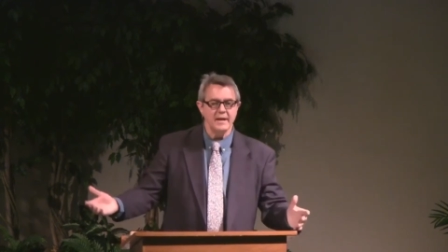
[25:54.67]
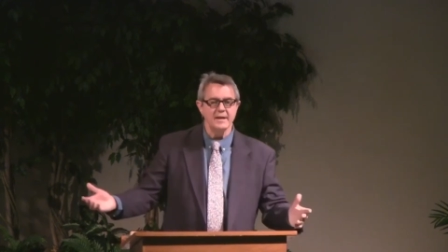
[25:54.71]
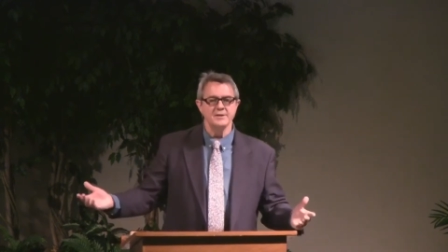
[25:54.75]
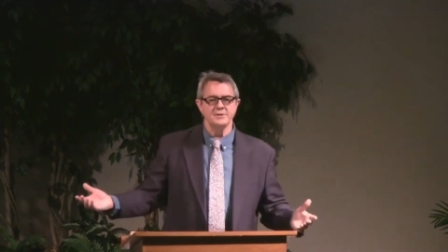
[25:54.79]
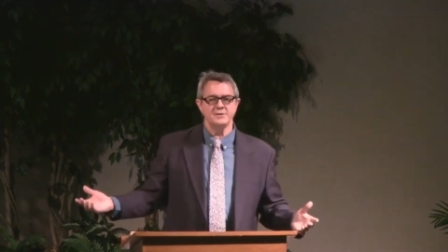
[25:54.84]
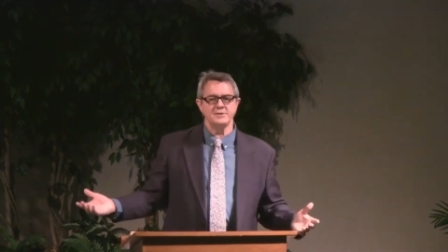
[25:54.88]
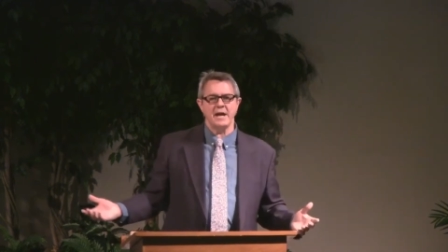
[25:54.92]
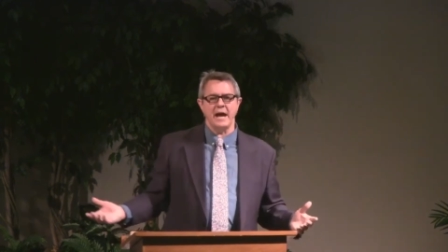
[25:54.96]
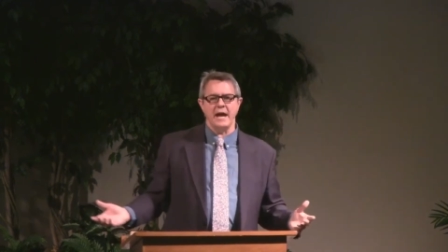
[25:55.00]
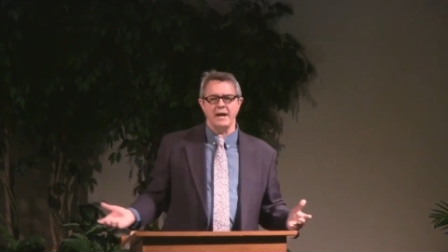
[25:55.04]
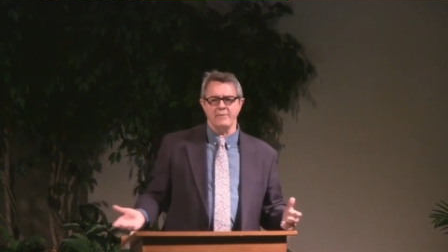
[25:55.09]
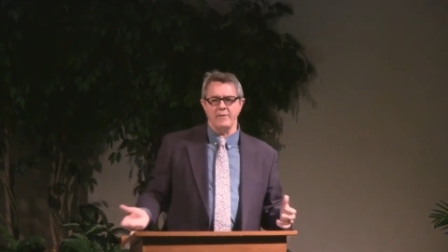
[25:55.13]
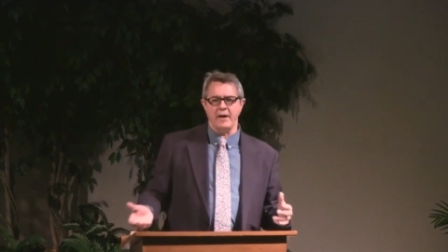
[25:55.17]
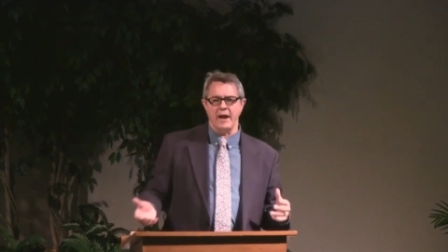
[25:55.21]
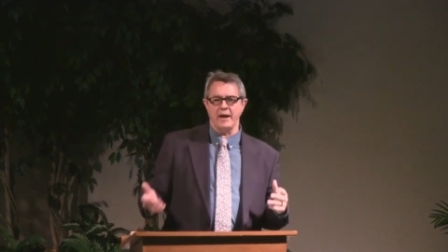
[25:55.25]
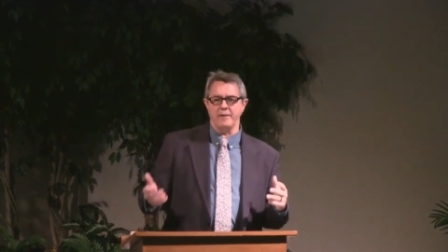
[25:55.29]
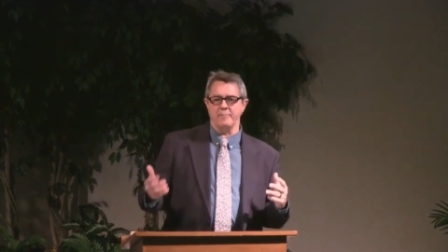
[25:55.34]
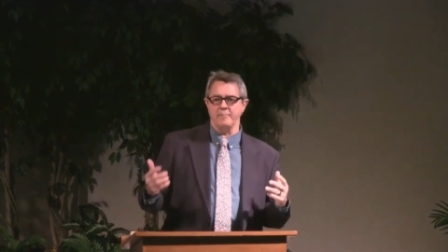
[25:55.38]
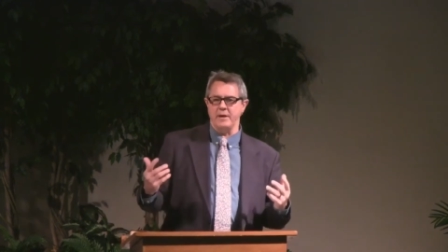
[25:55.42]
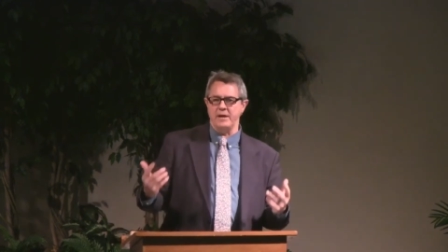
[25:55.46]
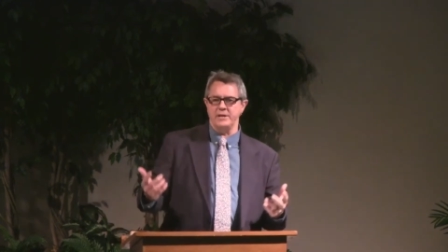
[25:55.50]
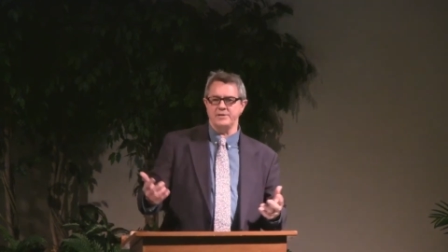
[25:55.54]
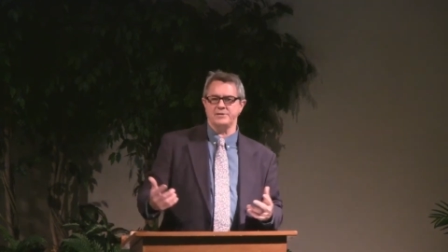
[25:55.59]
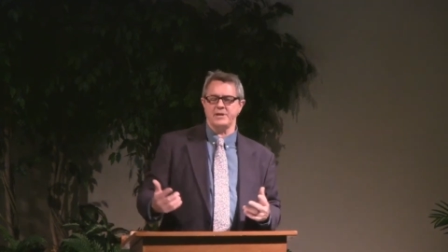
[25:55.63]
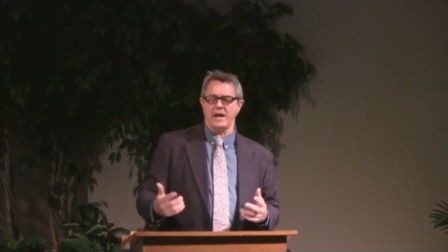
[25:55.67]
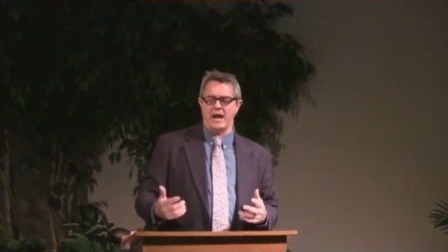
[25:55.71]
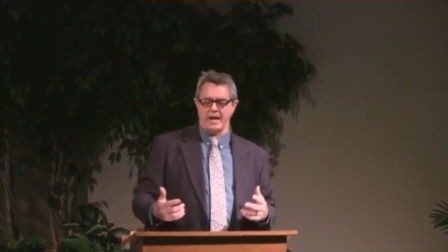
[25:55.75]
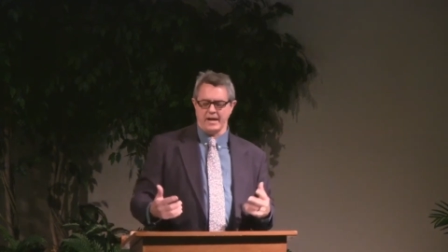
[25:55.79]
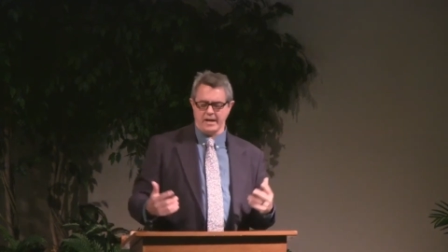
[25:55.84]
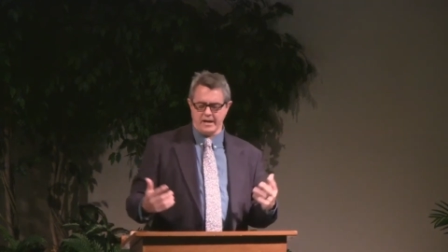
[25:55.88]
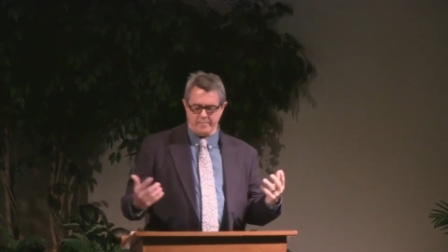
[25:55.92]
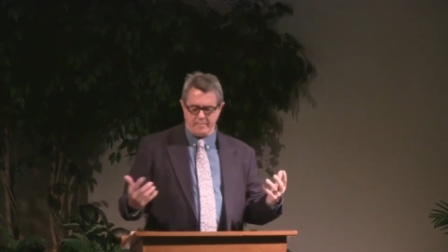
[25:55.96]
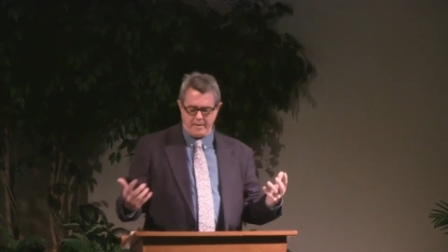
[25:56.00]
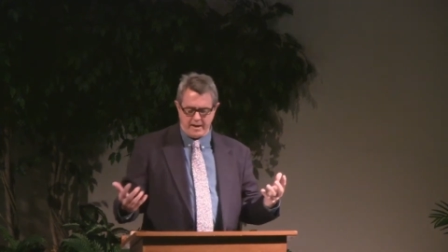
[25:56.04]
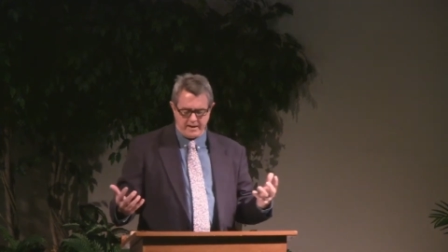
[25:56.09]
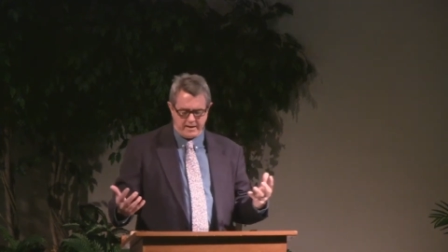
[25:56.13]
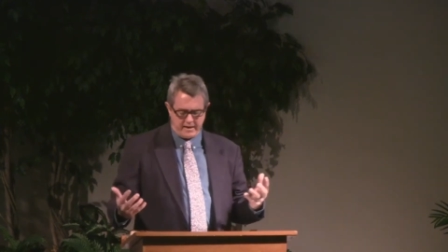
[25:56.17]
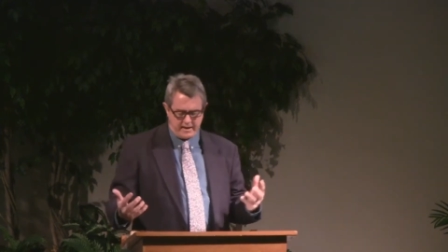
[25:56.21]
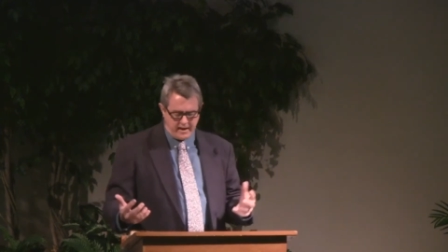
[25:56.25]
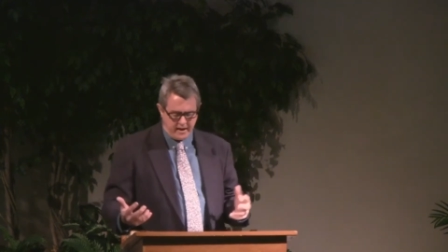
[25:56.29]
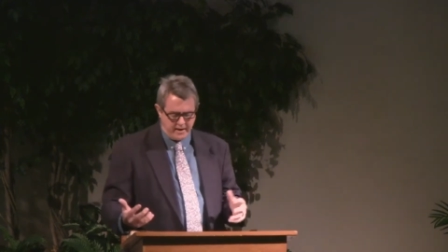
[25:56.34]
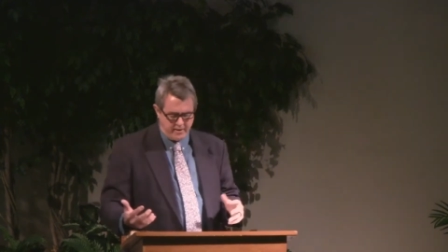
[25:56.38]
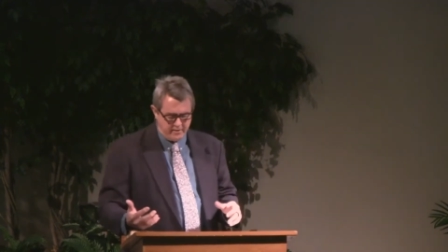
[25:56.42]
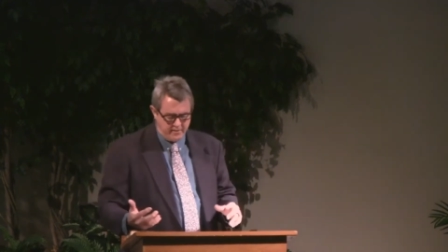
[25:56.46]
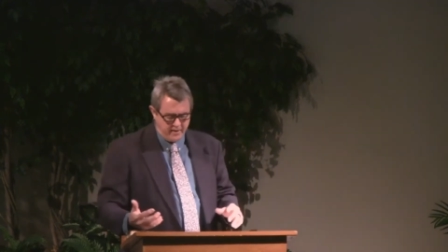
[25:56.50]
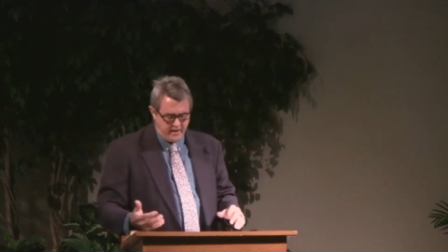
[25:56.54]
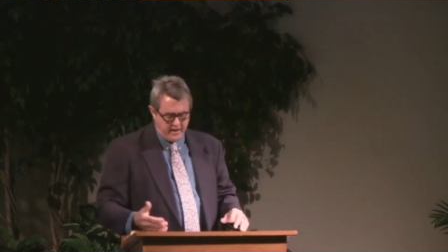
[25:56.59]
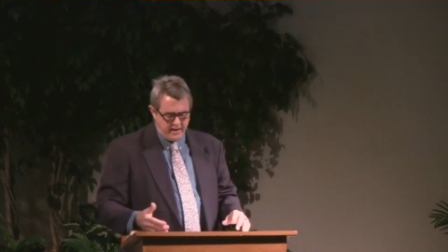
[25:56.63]
Shadrach, Meshach, and
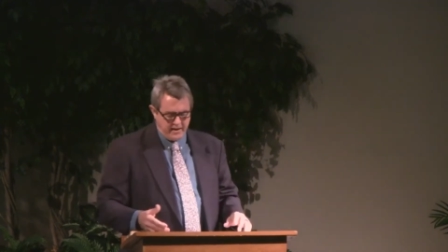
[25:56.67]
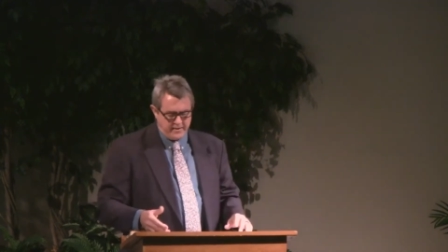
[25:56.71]
Abednego,